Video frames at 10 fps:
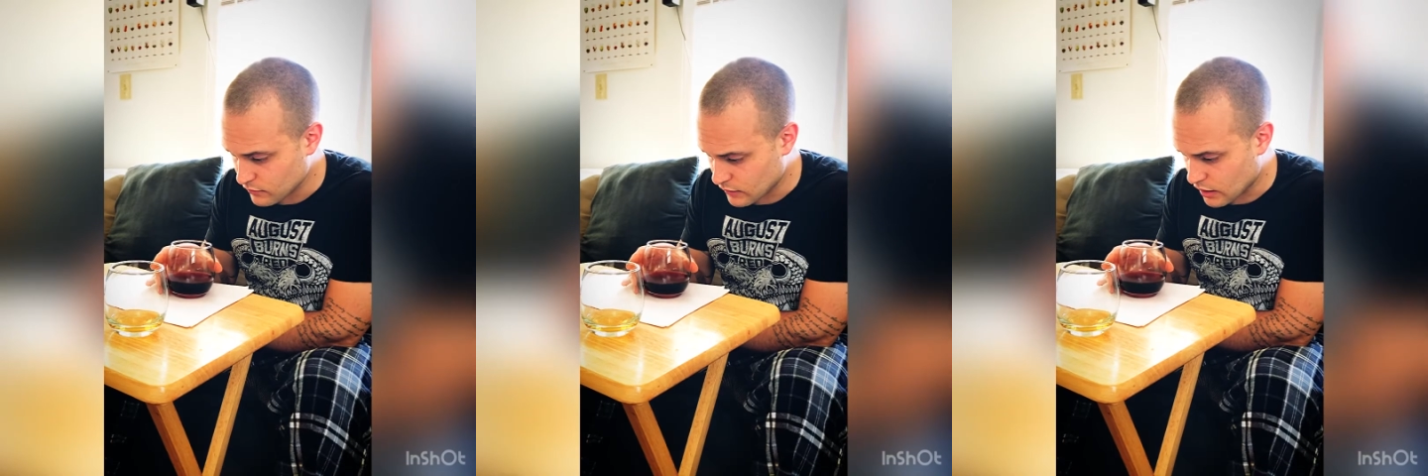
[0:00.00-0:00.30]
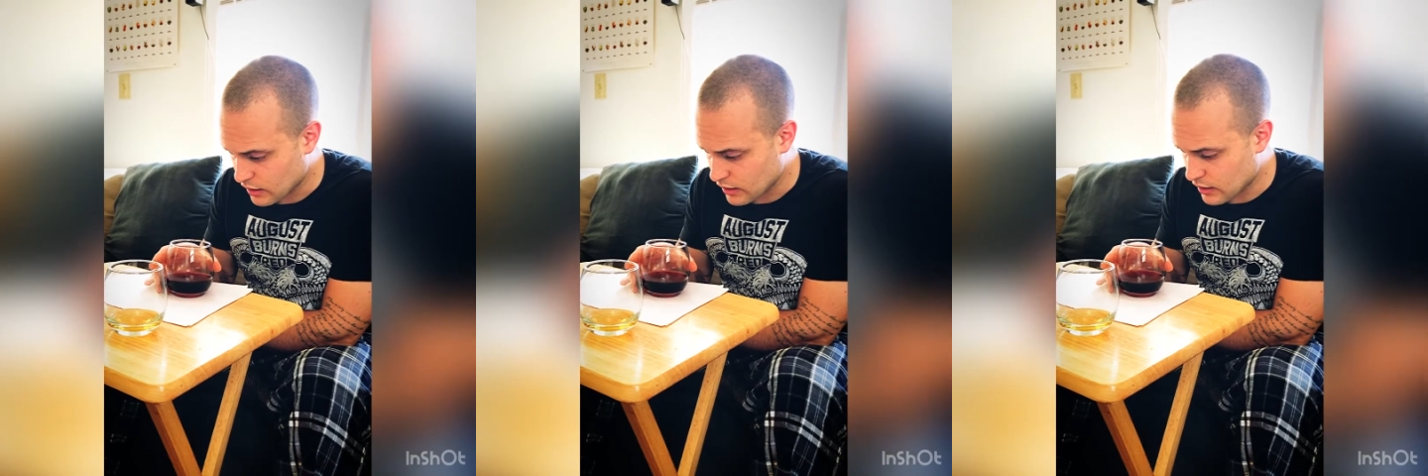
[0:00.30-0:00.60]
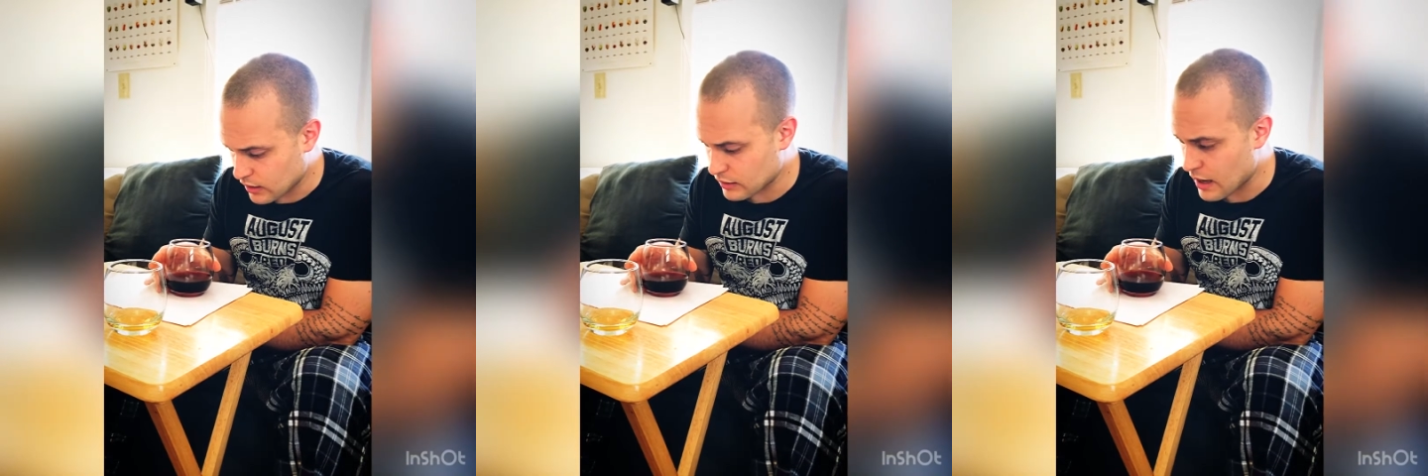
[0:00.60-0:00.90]
A
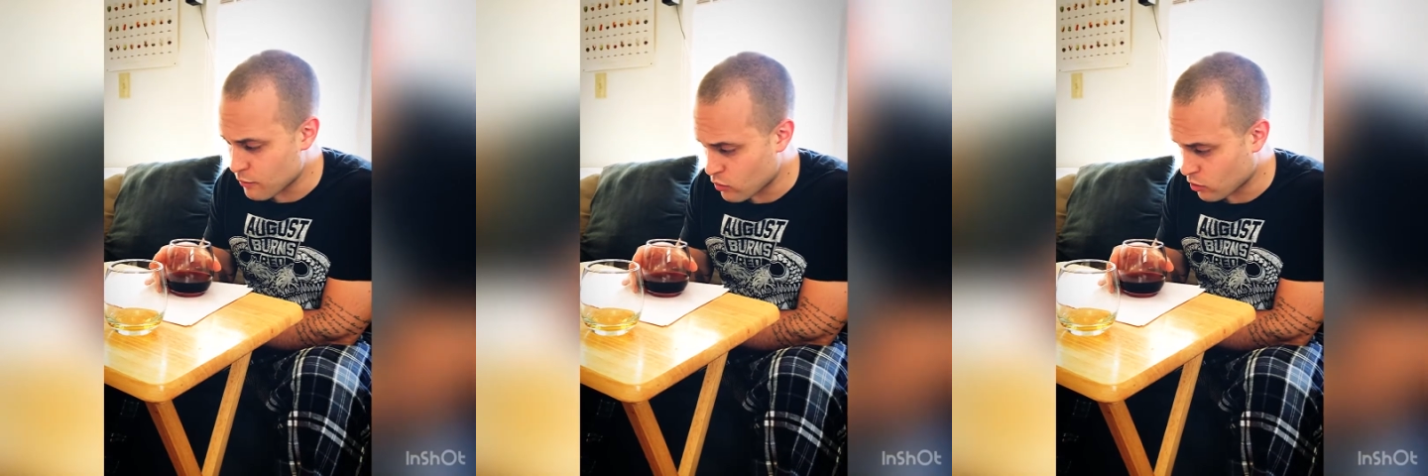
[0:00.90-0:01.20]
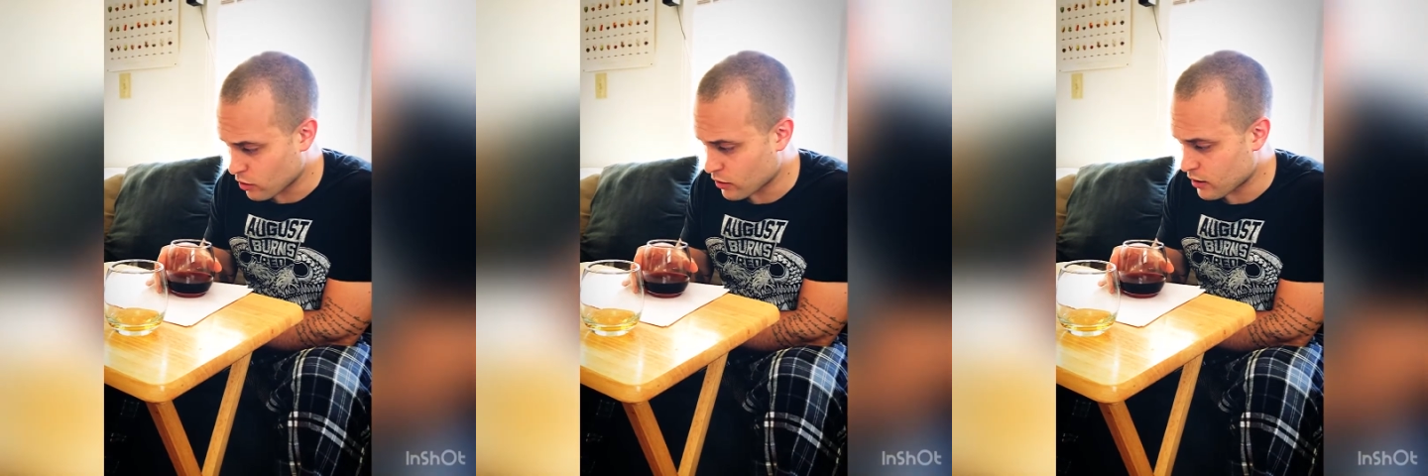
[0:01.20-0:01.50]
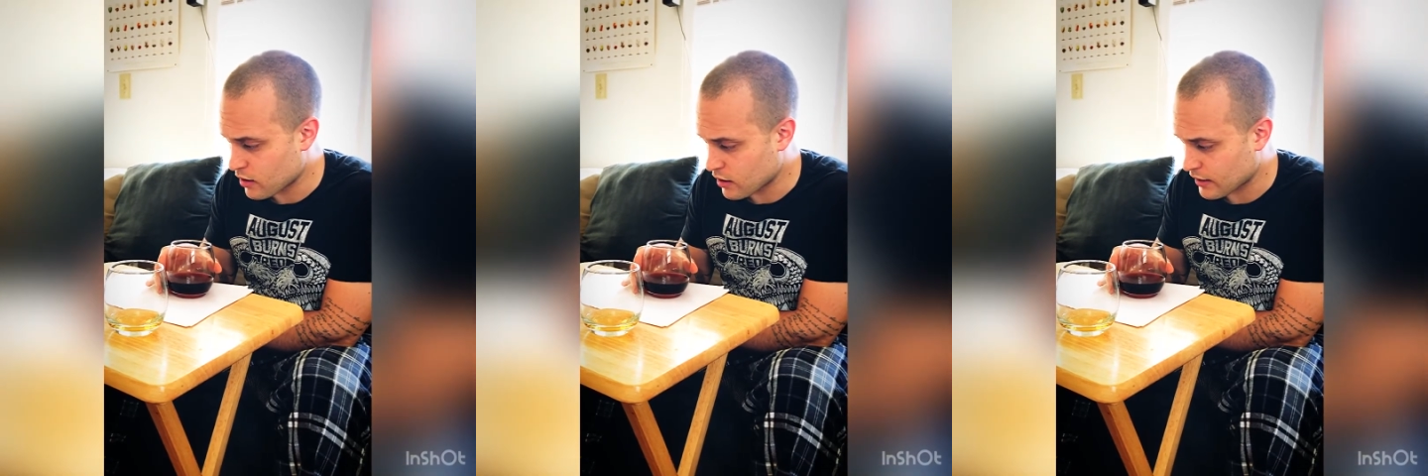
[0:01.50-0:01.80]
lot
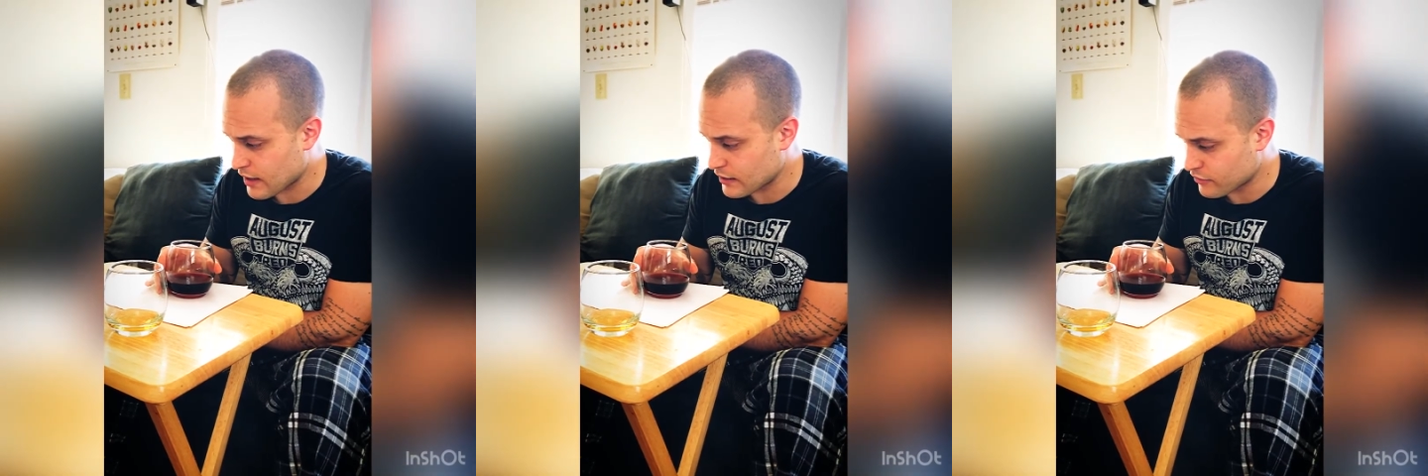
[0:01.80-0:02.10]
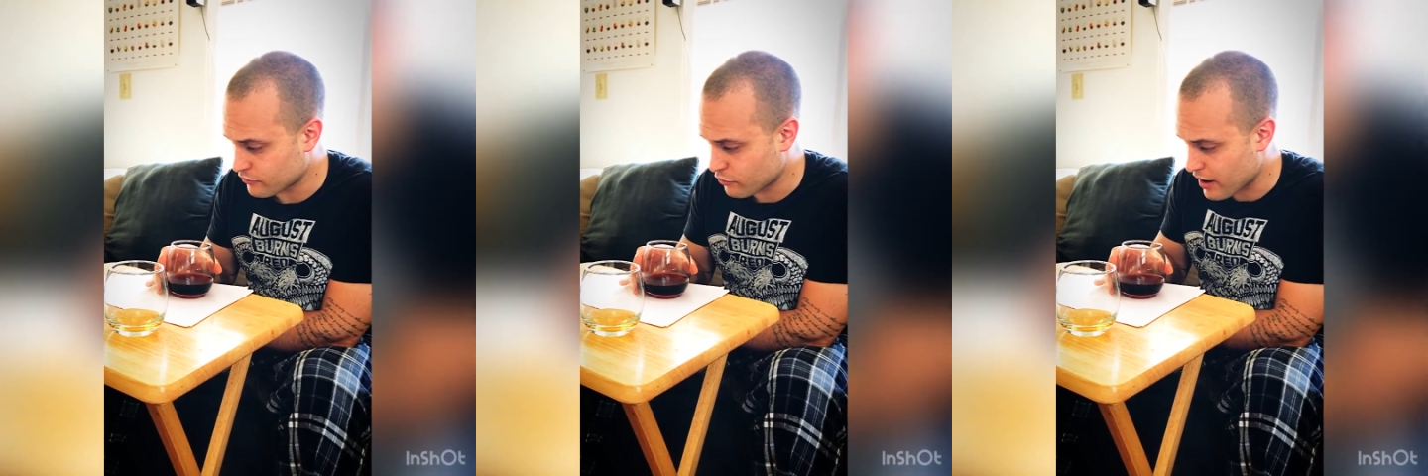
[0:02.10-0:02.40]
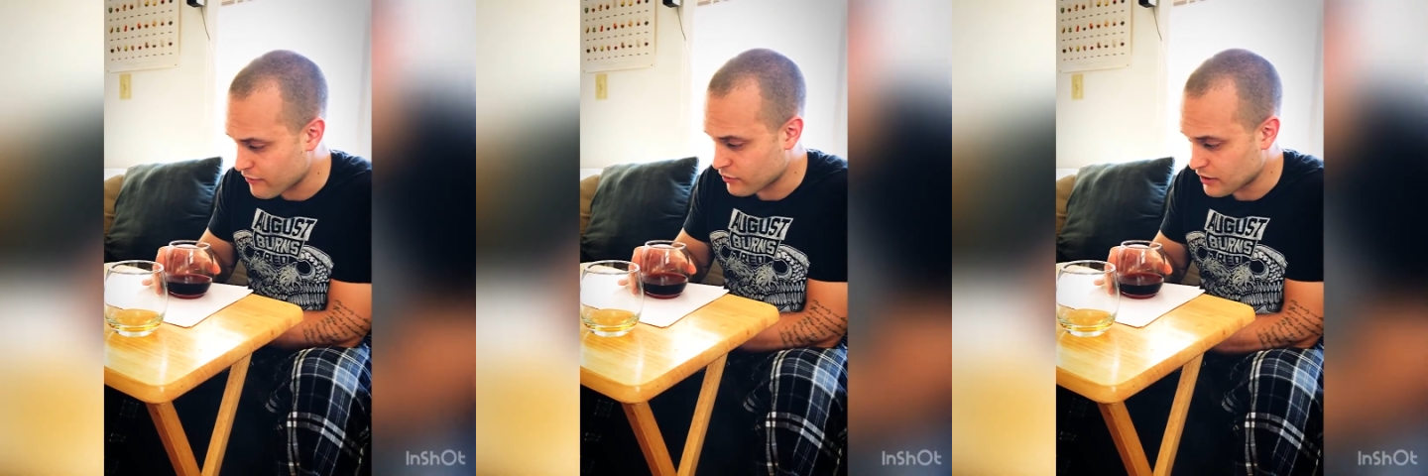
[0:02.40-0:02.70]
more kind of
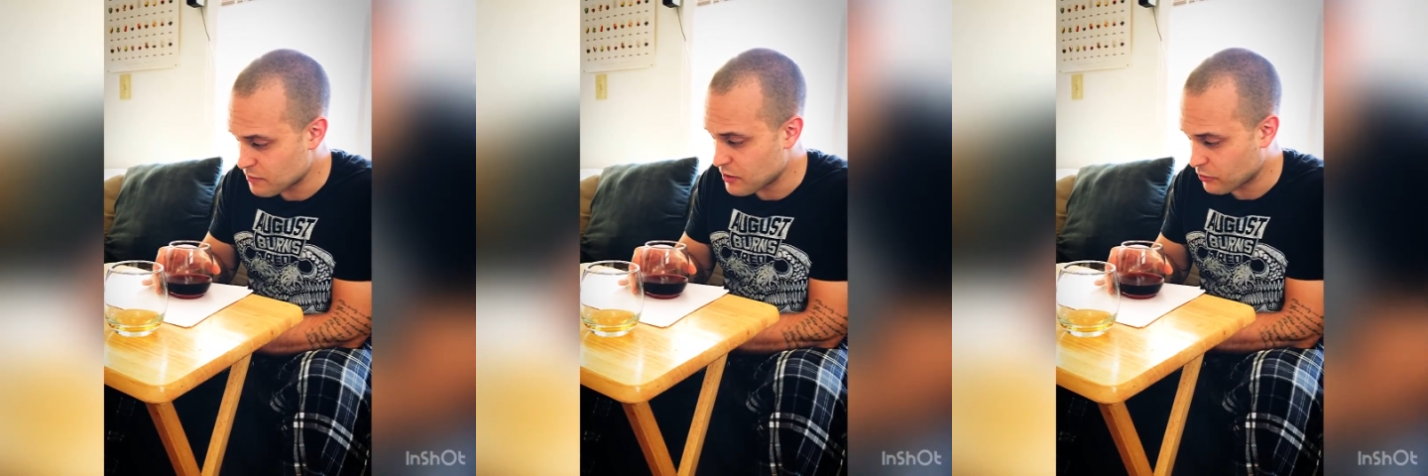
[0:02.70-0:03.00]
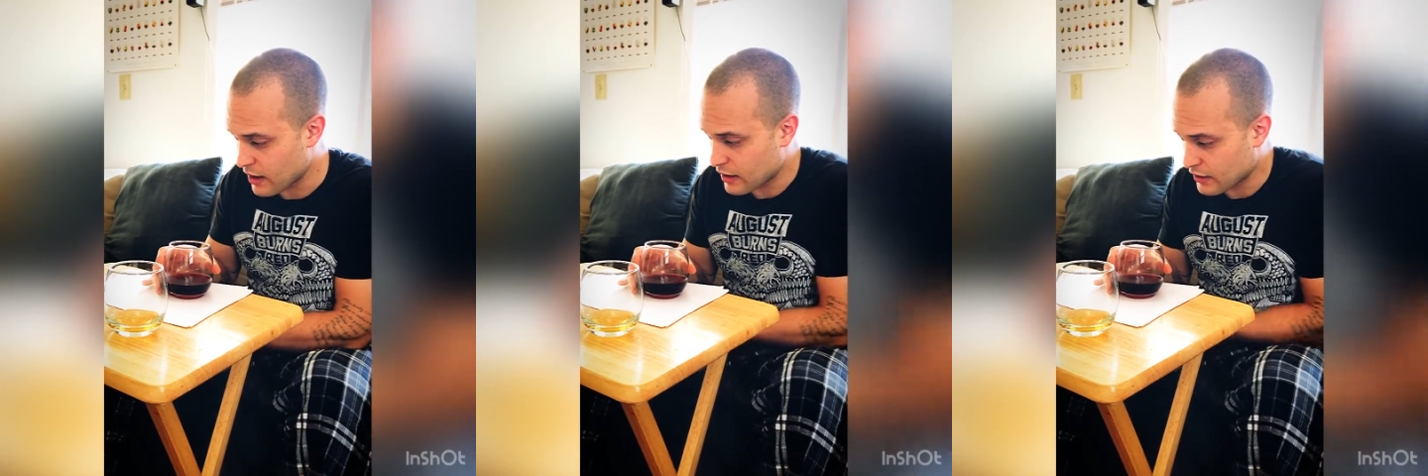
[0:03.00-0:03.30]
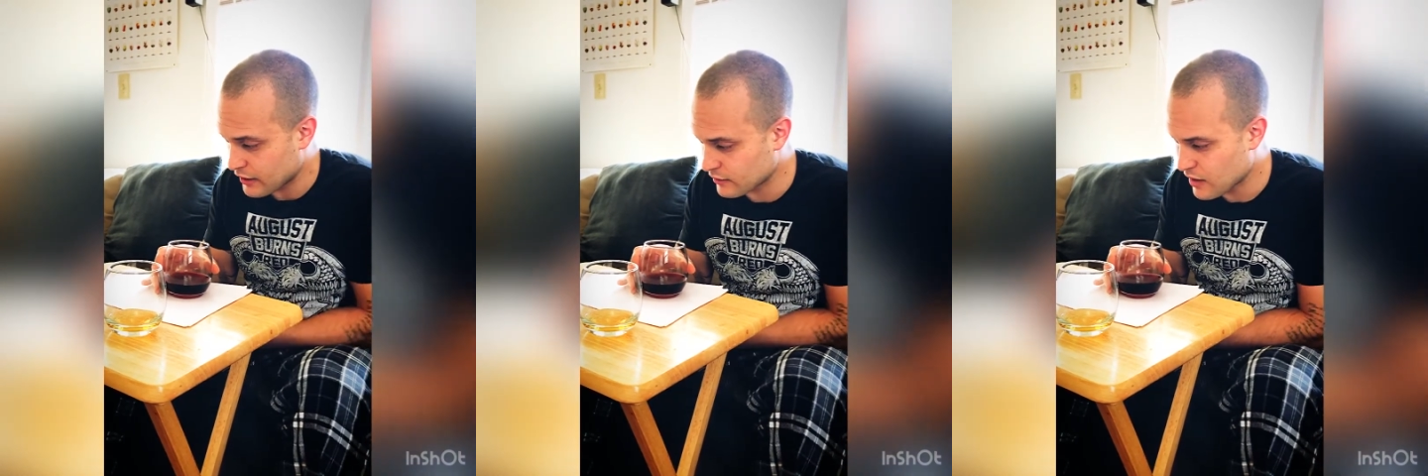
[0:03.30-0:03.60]
gravelly minerality,